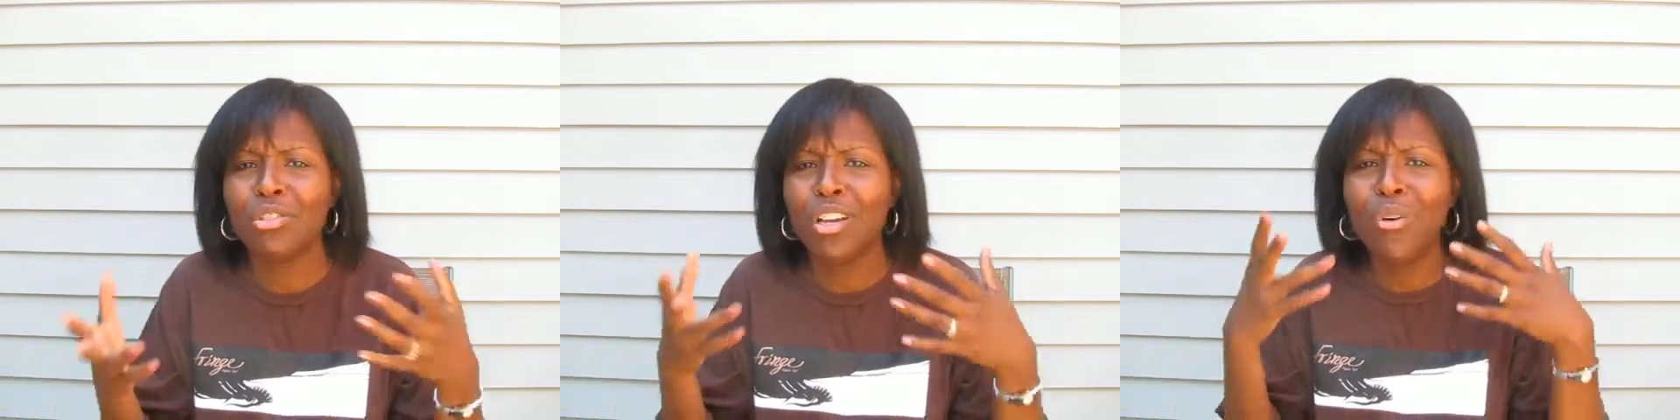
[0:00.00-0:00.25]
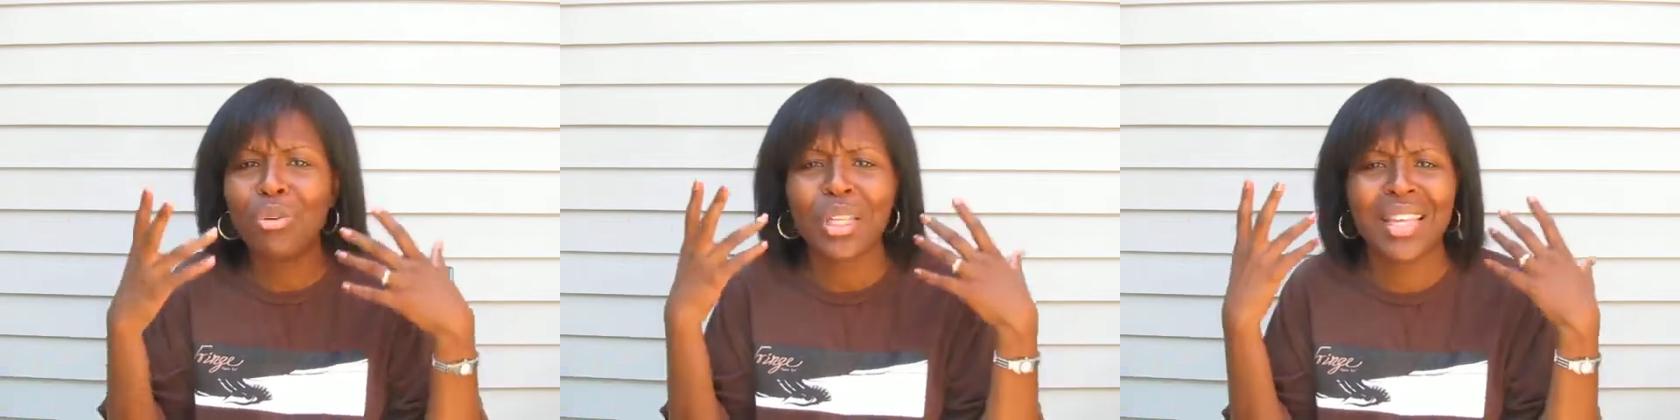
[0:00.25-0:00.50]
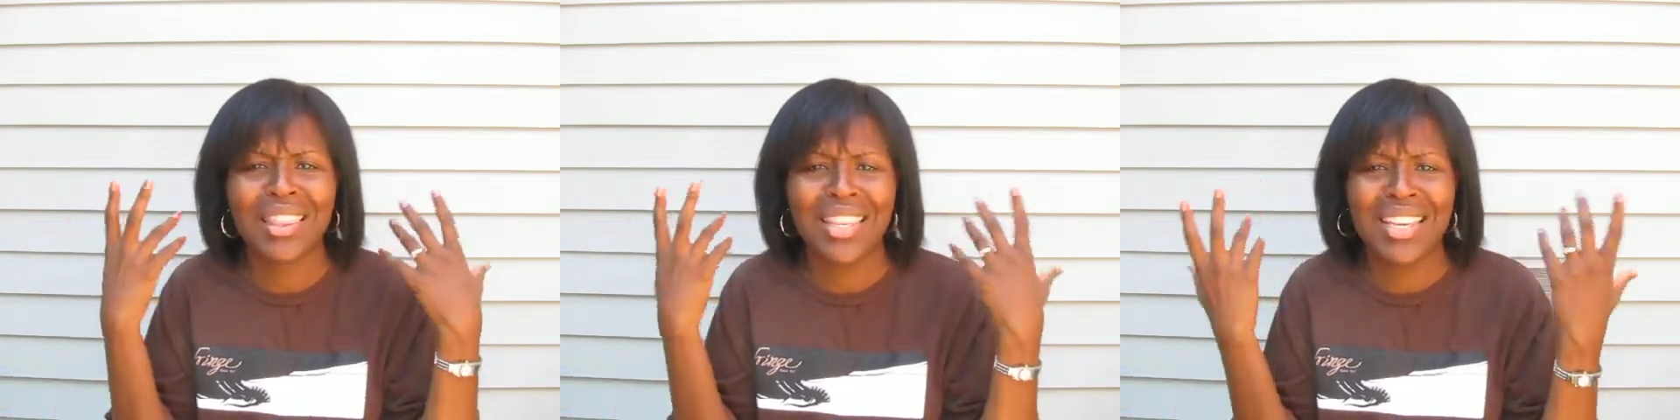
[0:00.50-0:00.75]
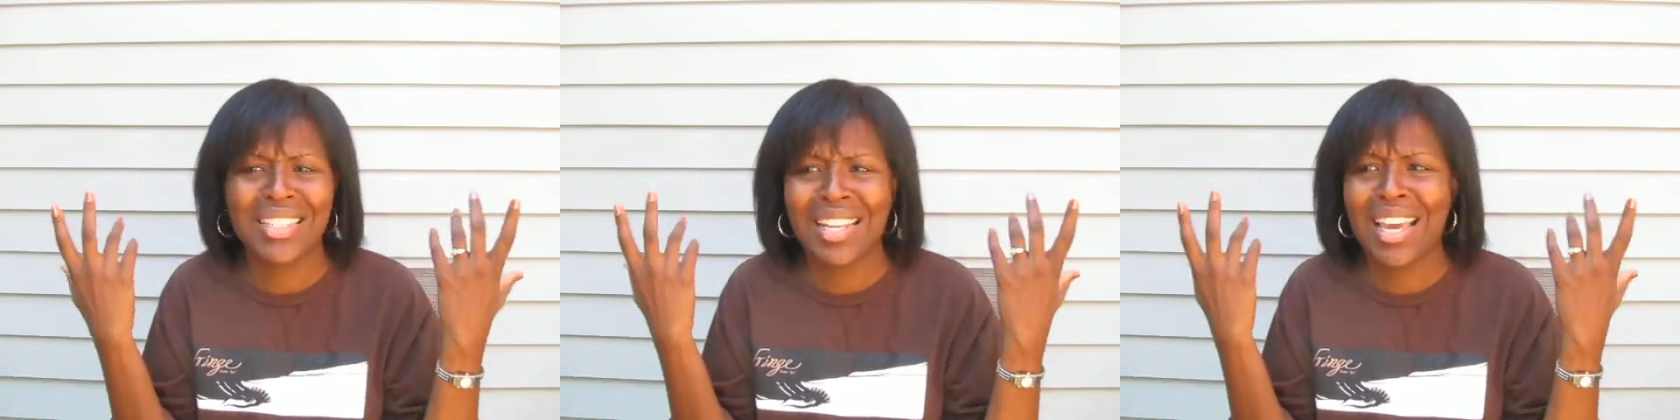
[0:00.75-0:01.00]
Don't let
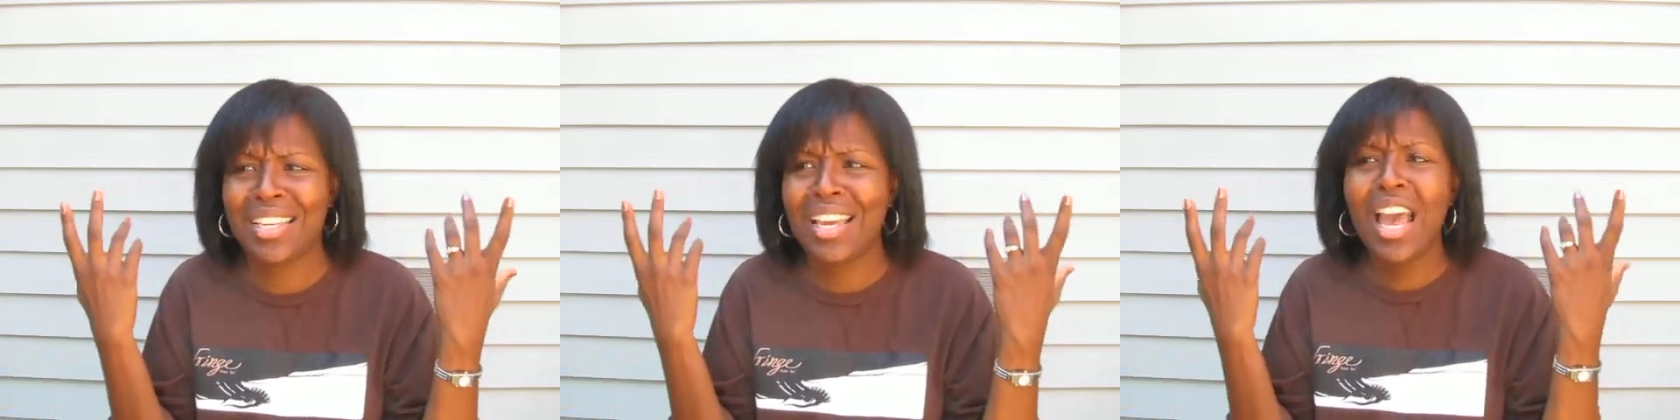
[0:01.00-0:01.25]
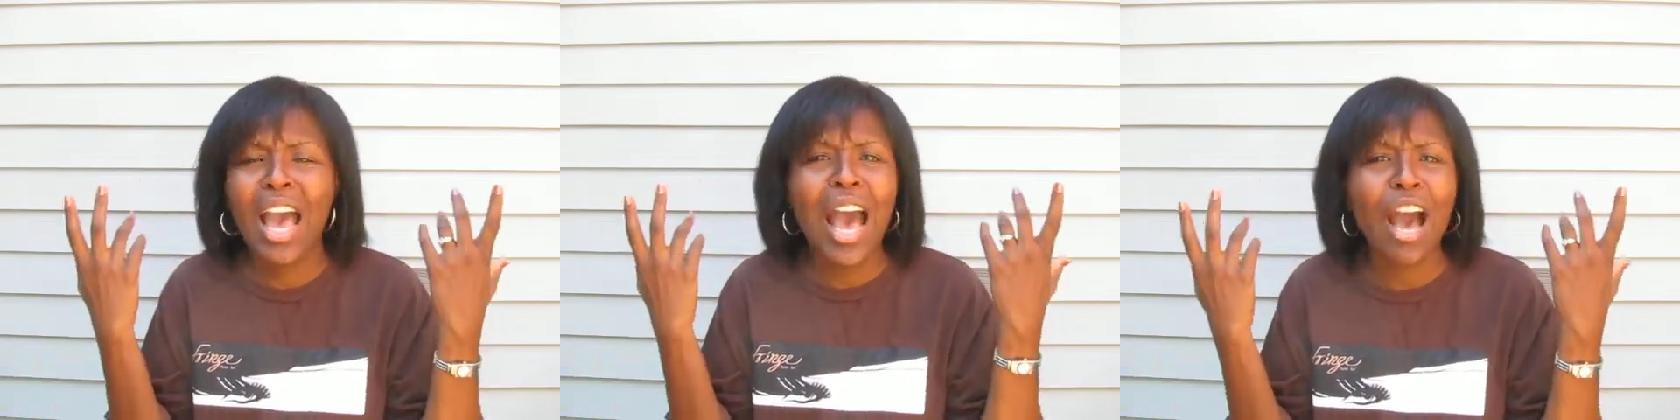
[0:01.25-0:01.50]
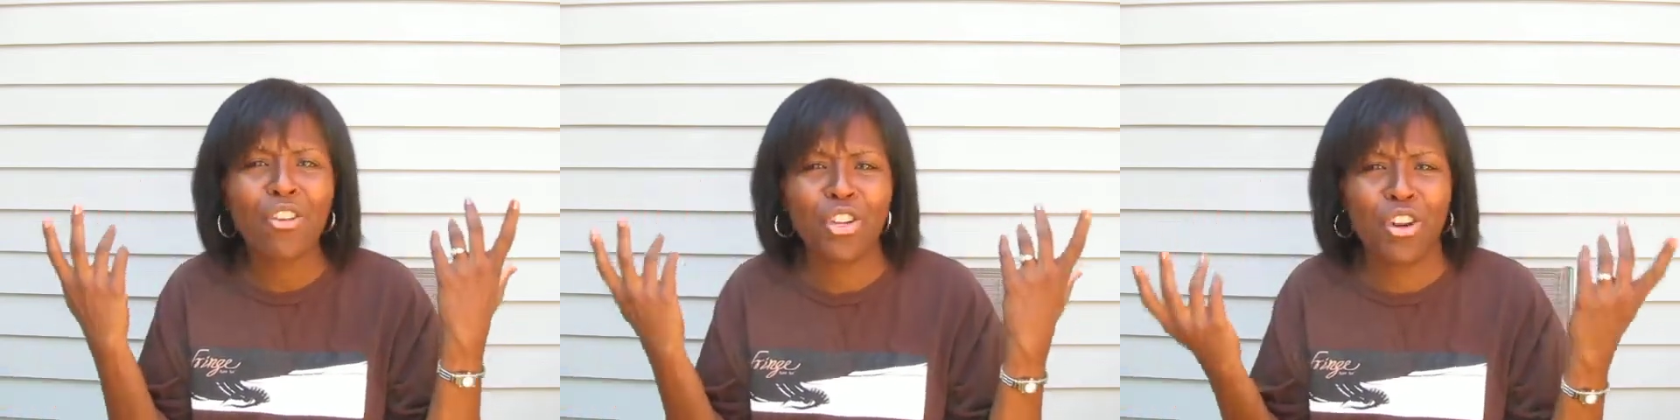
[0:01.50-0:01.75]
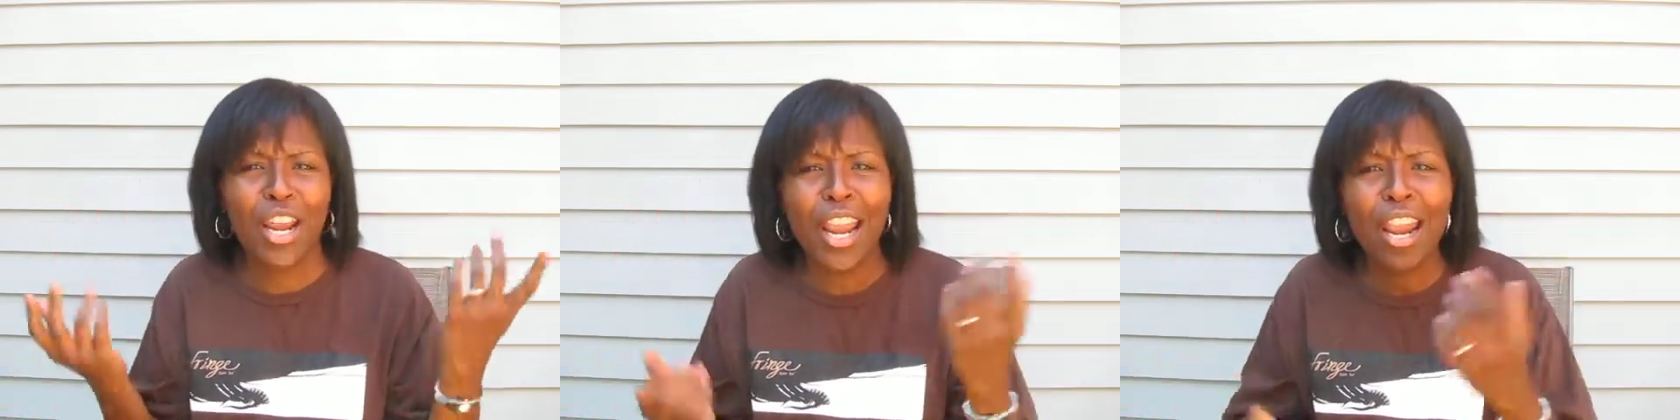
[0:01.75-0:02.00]
things like how
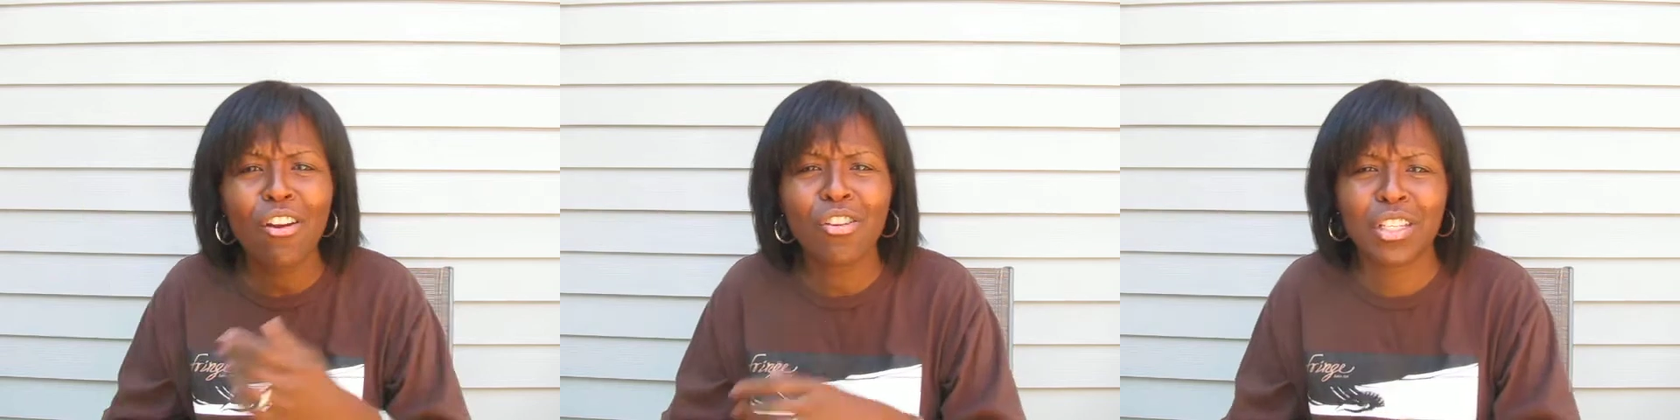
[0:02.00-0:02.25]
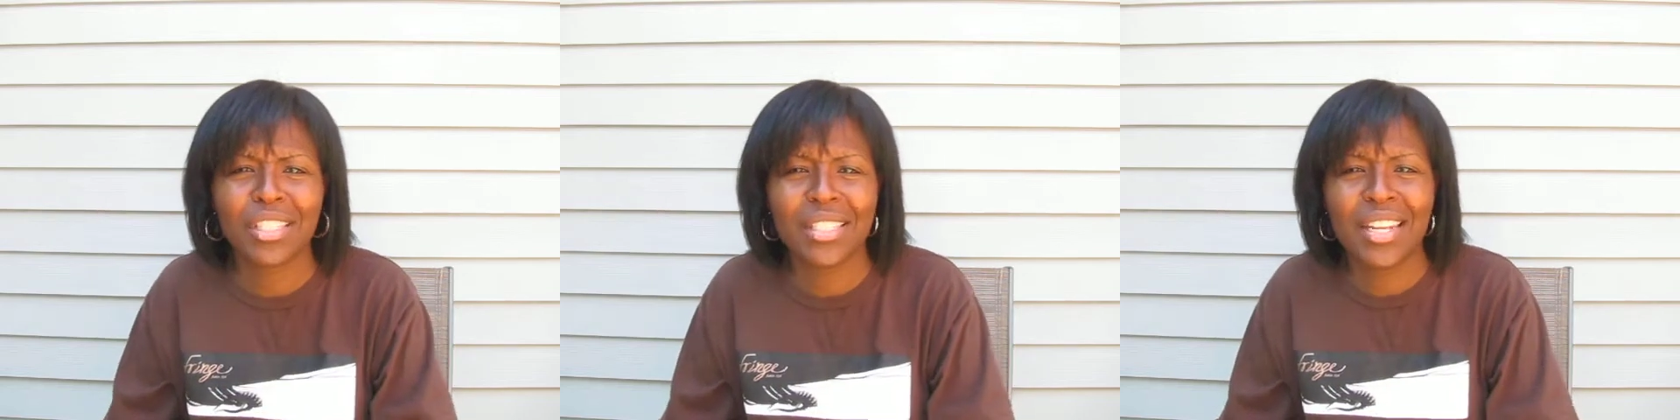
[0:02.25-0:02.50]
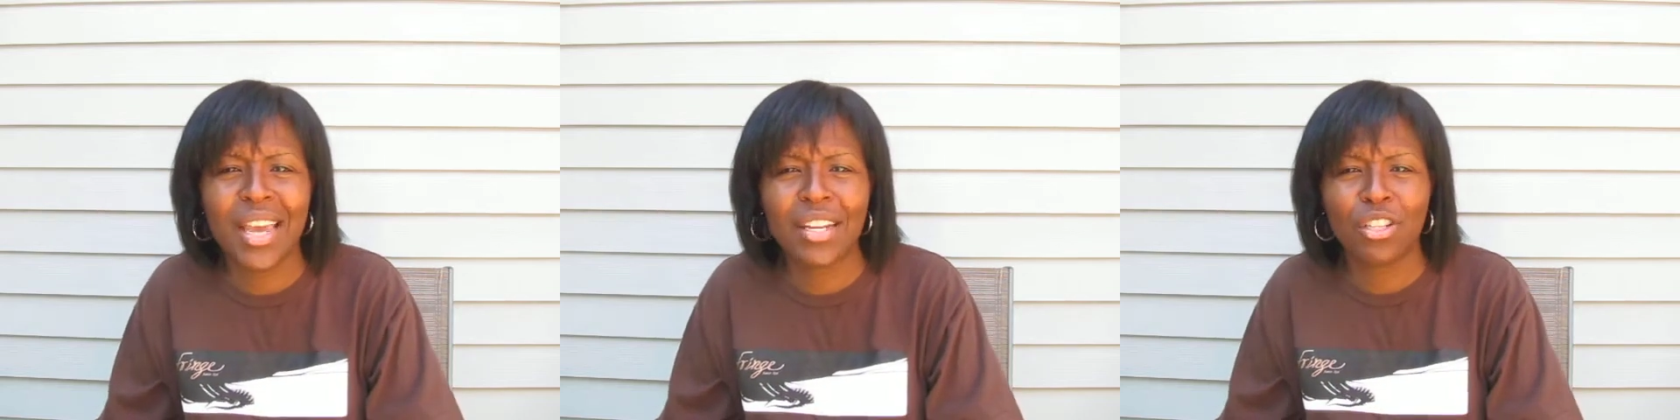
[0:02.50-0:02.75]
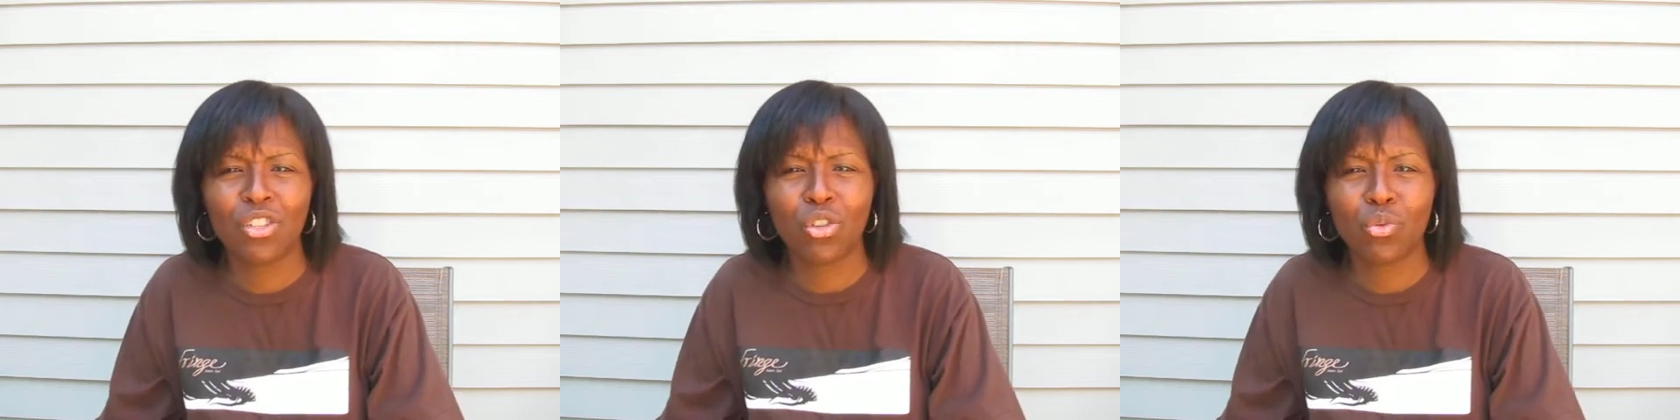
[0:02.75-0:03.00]
your hair looks stand
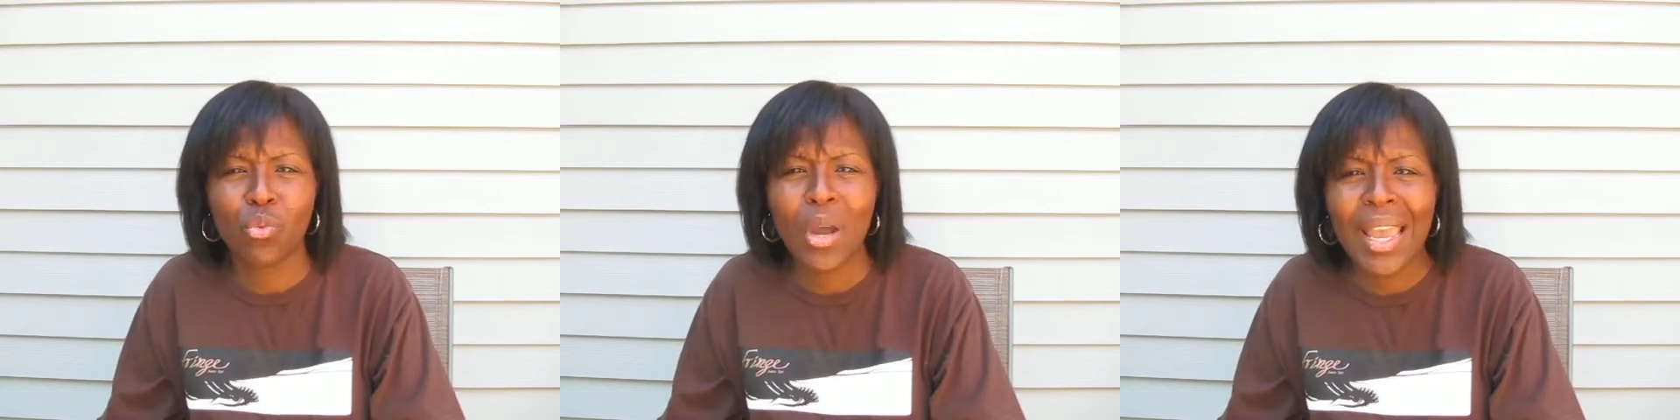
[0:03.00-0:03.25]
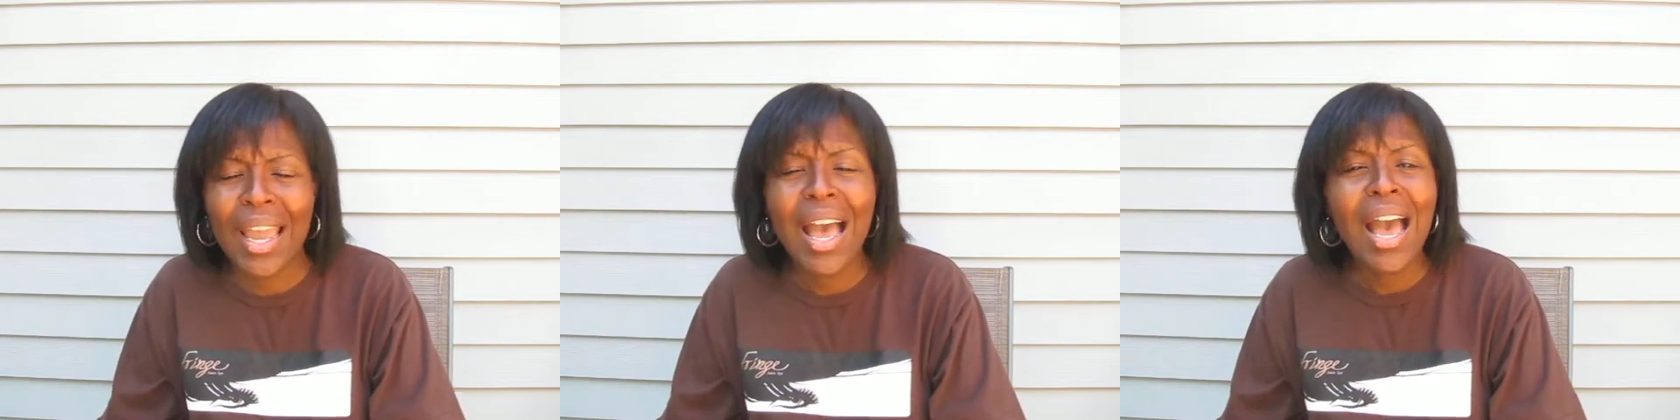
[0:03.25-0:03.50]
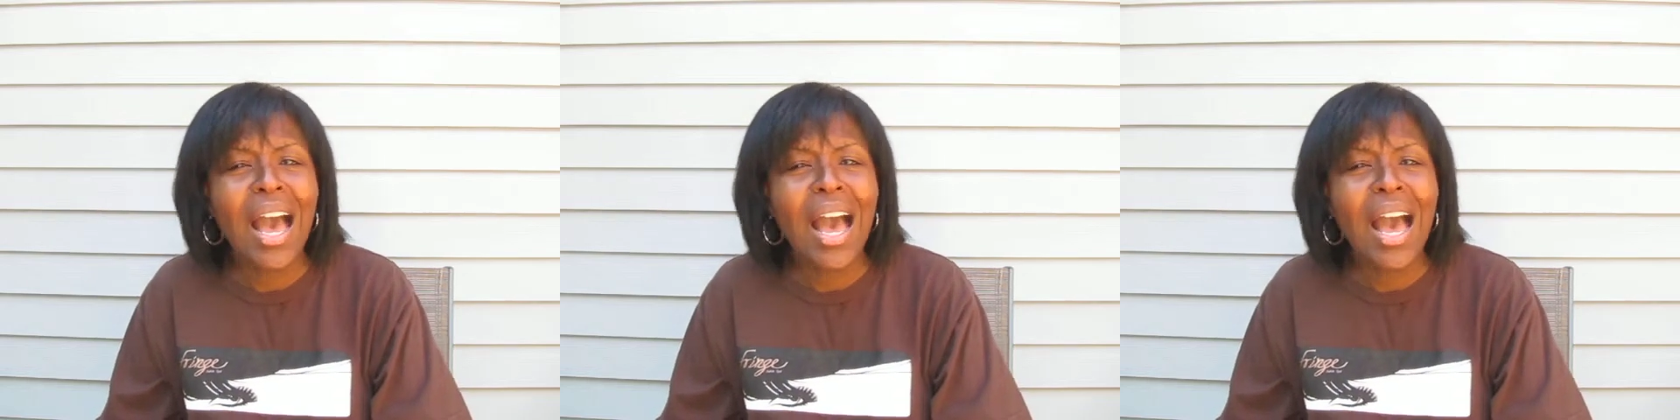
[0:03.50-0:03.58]
in your way.